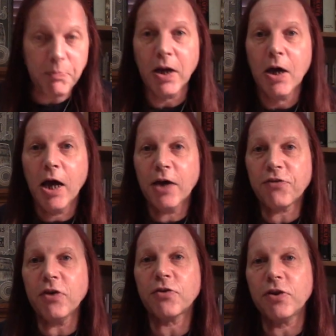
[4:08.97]
But
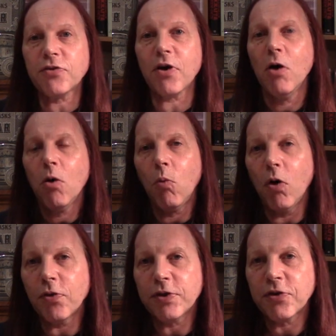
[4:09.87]
essentially, so
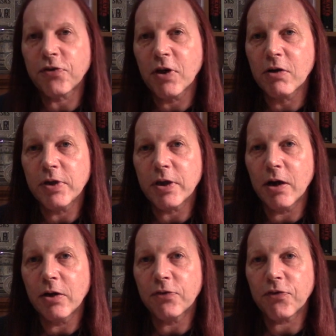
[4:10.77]
what the distillery
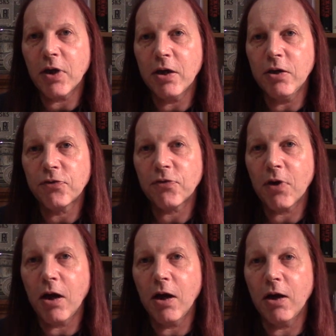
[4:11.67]
does is
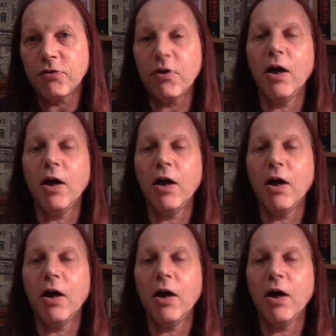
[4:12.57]
a